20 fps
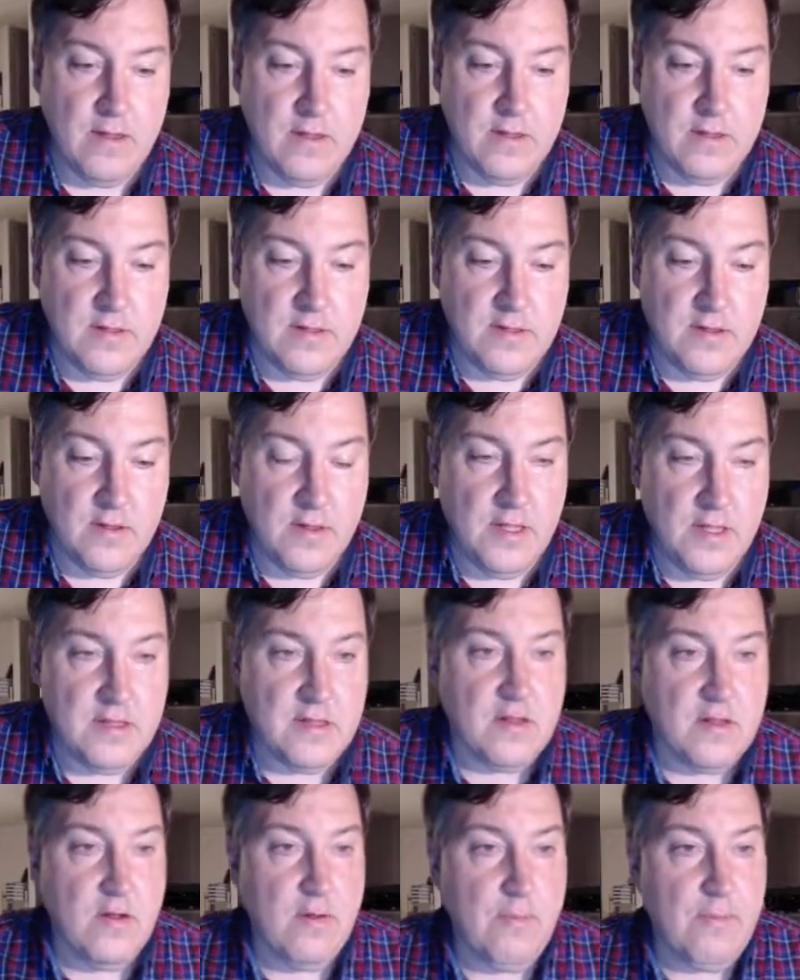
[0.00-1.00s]
So let's
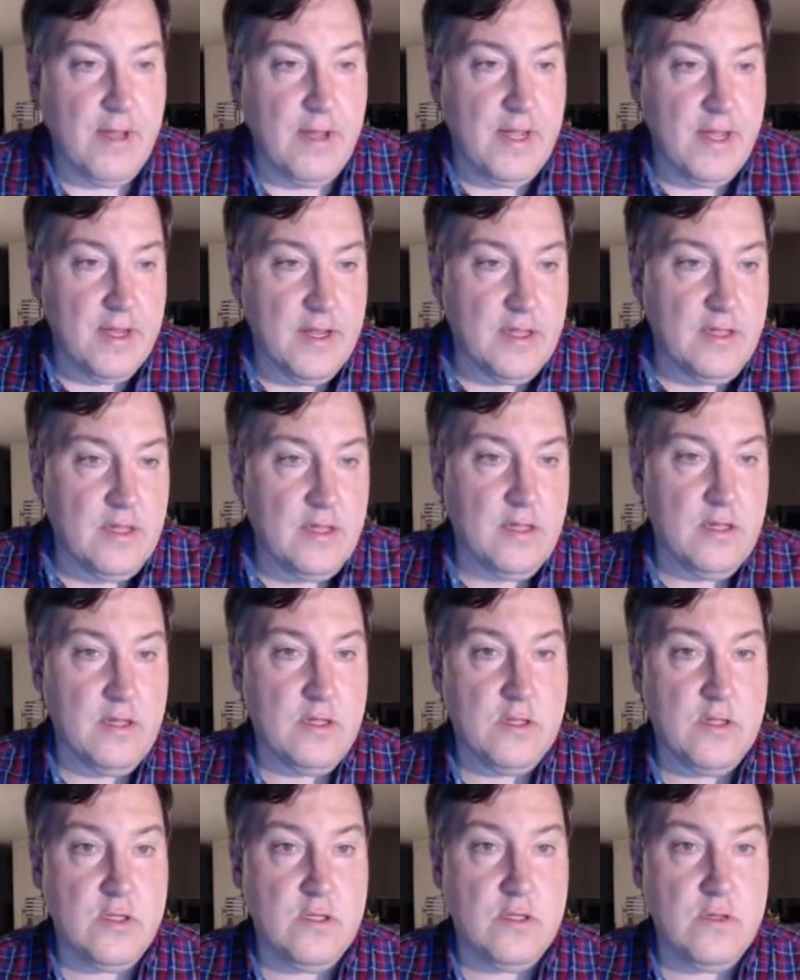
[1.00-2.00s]
go back
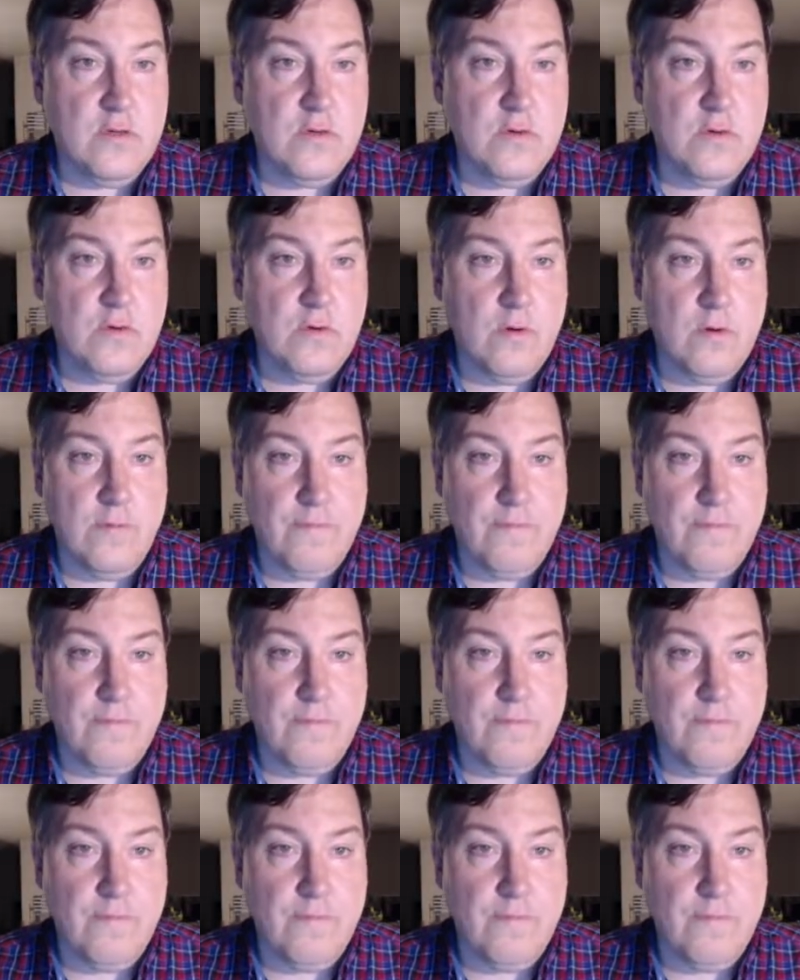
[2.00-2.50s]
to